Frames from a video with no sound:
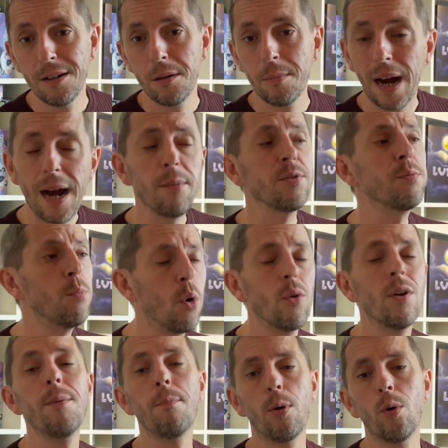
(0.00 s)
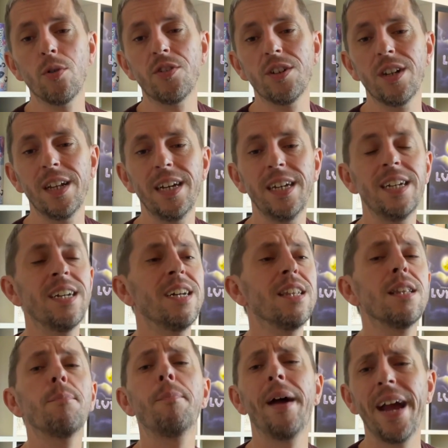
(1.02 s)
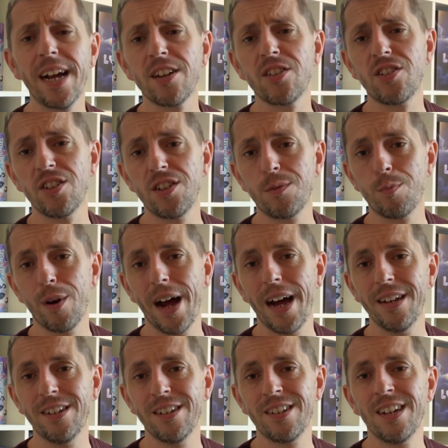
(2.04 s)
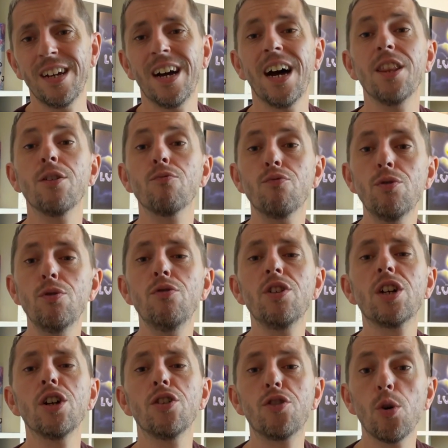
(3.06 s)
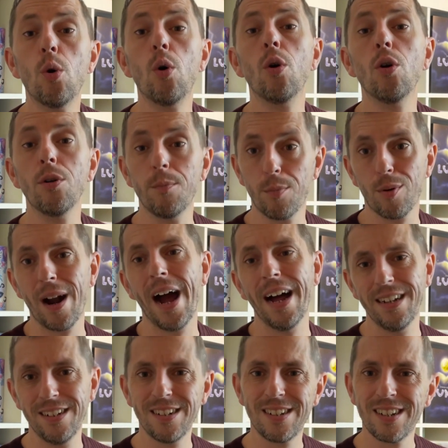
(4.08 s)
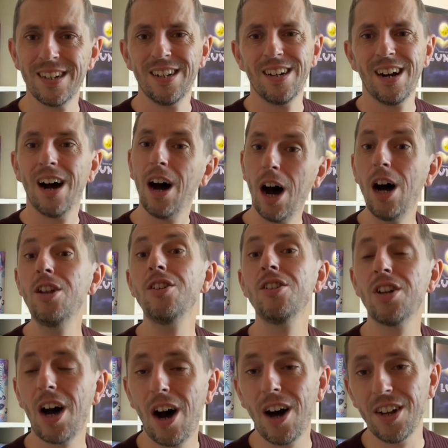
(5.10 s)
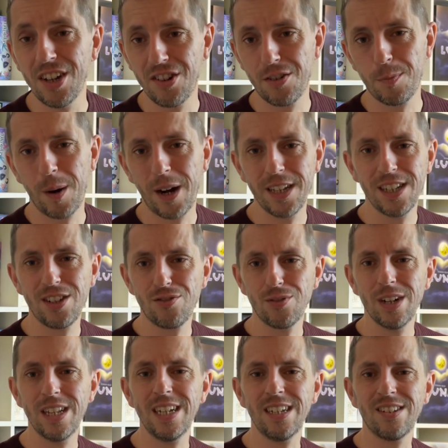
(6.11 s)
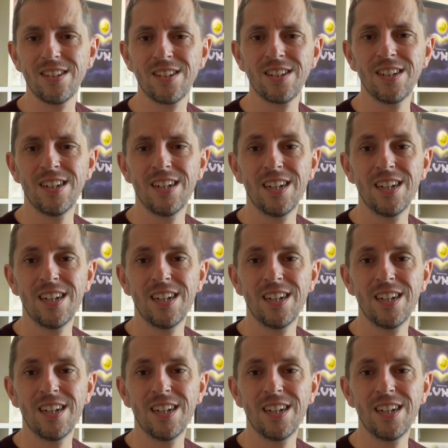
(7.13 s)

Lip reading: Perhaps more importantly, the Pegasus brand and the Rudiger Dorn brand are untarnished by this release.